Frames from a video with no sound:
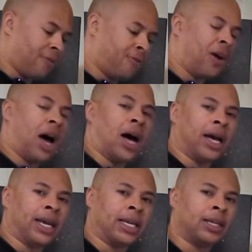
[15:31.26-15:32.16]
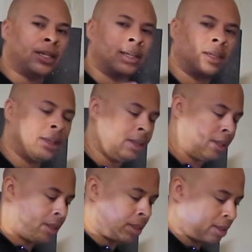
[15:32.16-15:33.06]
fine
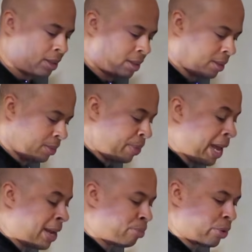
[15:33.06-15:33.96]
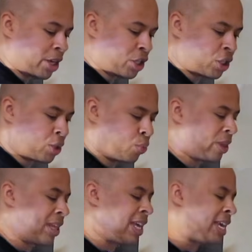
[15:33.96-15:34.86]
paintbrush
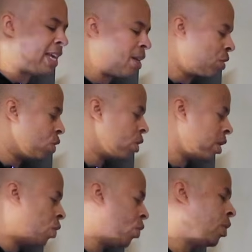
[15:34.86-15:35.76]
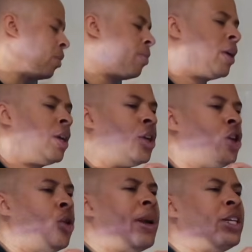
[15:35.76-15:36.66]
with ink, or
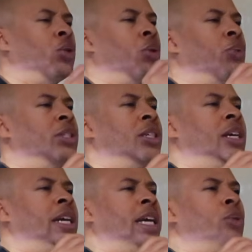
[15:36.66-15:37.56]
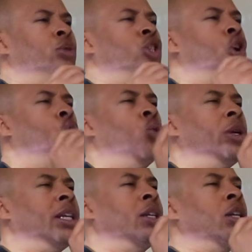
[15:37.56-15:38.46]
make sure it was
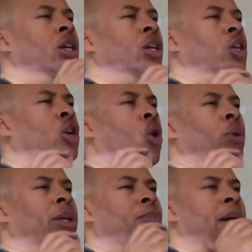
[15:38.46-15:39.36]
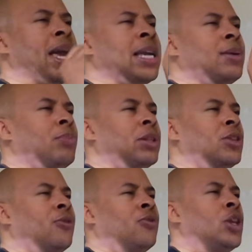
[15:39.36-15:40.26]
golden paint, but the
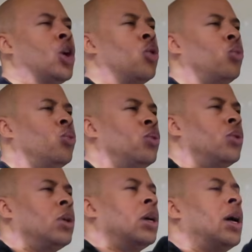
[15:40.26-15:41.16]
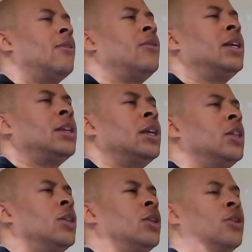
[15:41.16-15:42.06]
flow of it,
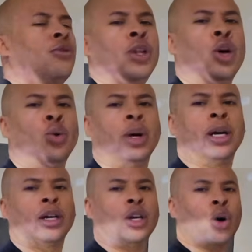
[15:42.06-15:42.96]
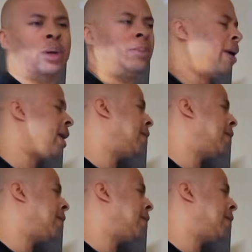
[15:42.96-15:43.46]
the flow golden paint.